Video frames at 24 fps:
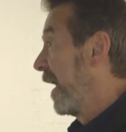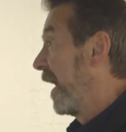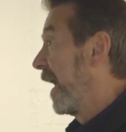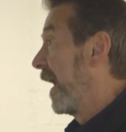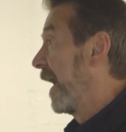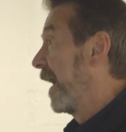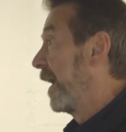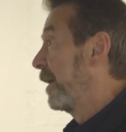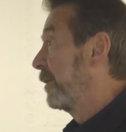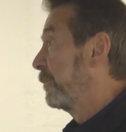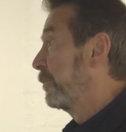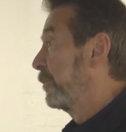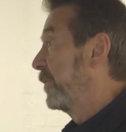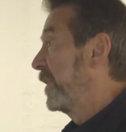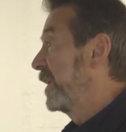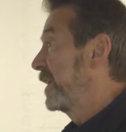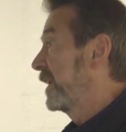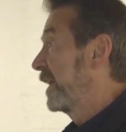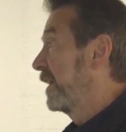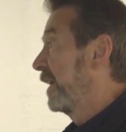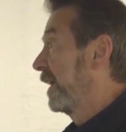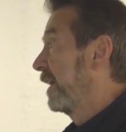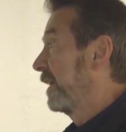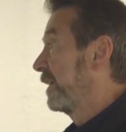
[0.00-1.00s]
And we
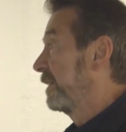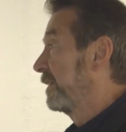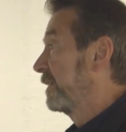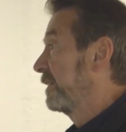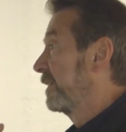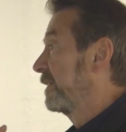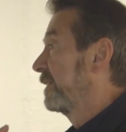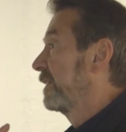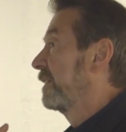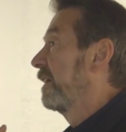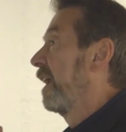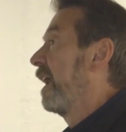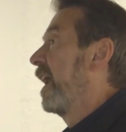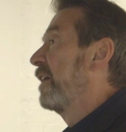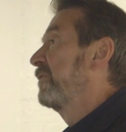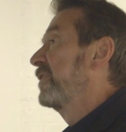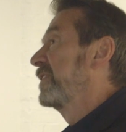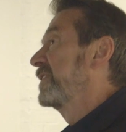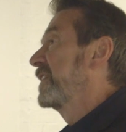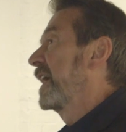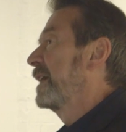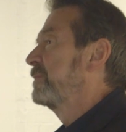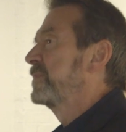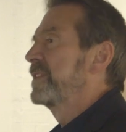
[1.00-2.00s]
can,
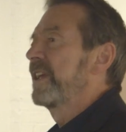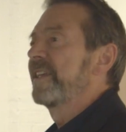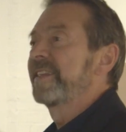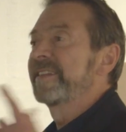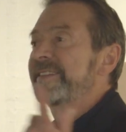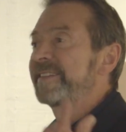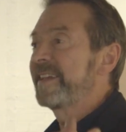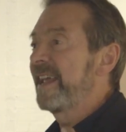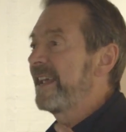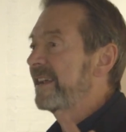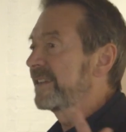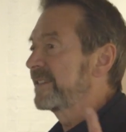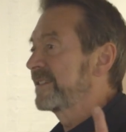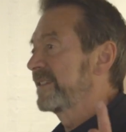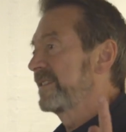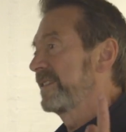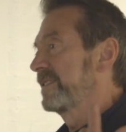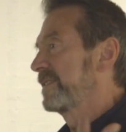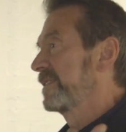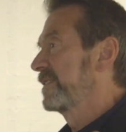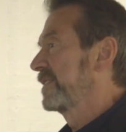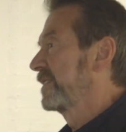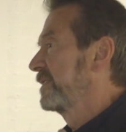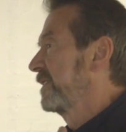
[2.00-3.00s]
oftentimes, this
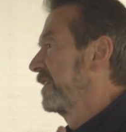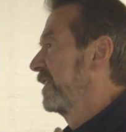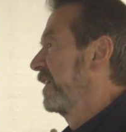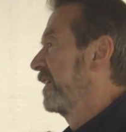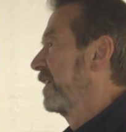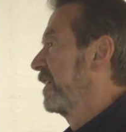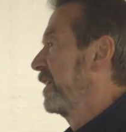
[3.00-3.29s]
takes